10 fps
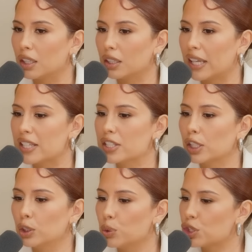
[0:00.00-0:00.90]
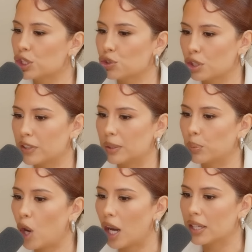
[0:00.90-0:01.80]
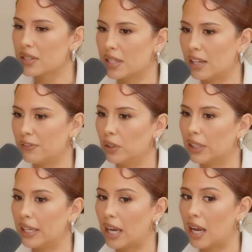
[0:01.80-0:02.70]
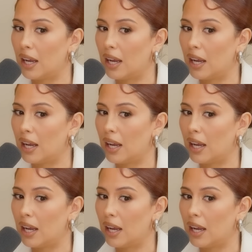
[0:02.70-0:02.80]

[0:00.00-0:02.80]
like solution driven products that I feel like